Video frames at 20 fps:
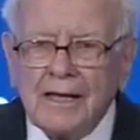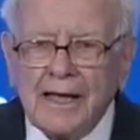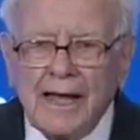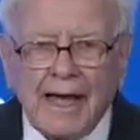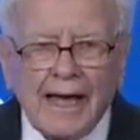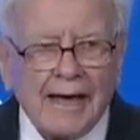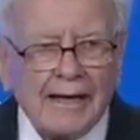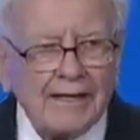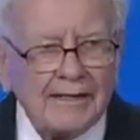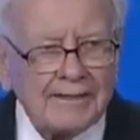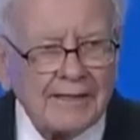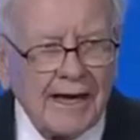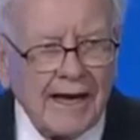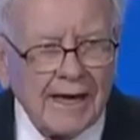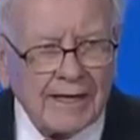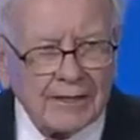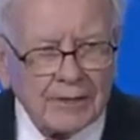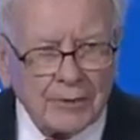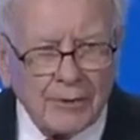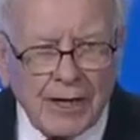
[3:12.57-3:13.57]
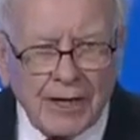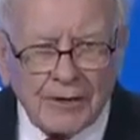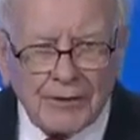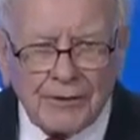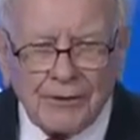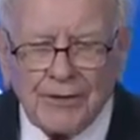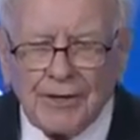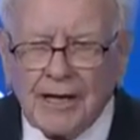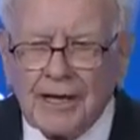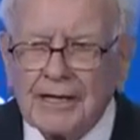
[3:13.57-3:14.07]
had a tag around
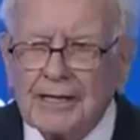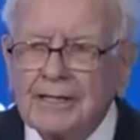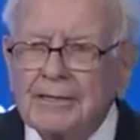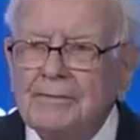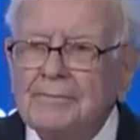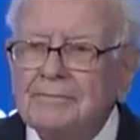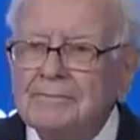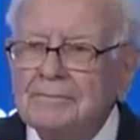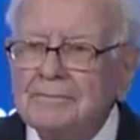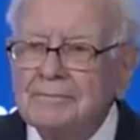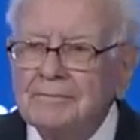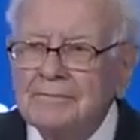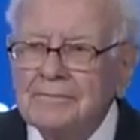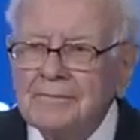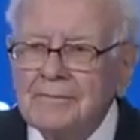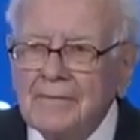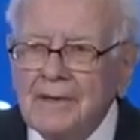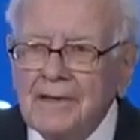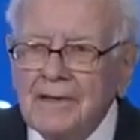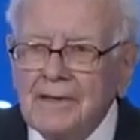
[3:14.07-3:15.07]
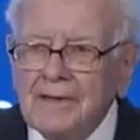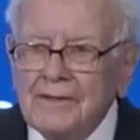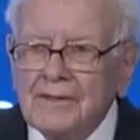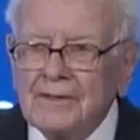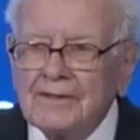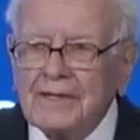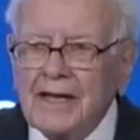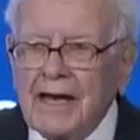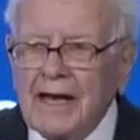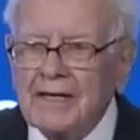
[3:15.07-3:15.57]
her neck.
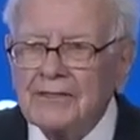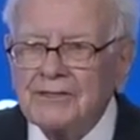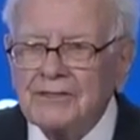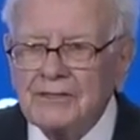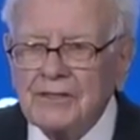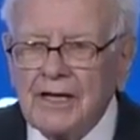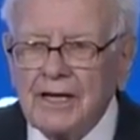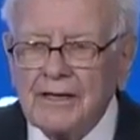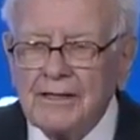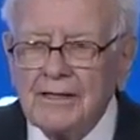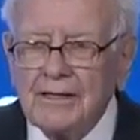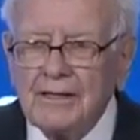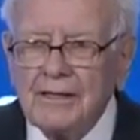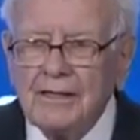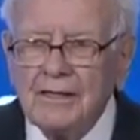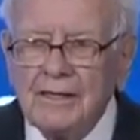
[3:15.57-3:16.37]
The tag said,